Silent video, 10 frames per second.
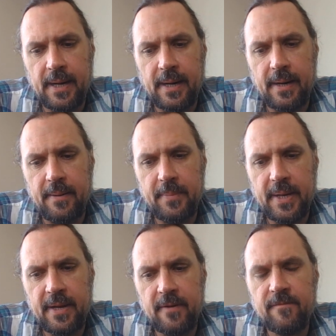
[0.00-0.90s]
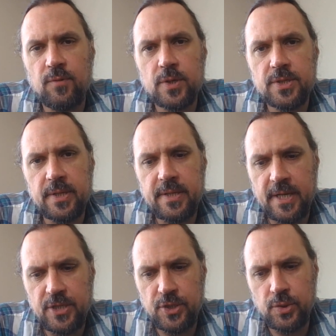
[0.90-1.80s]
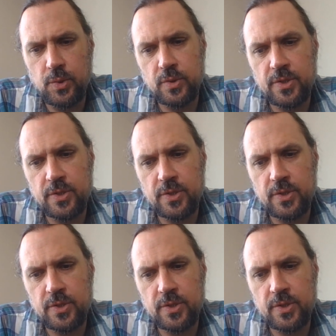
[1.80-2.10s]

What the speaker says: And unfortunately, they do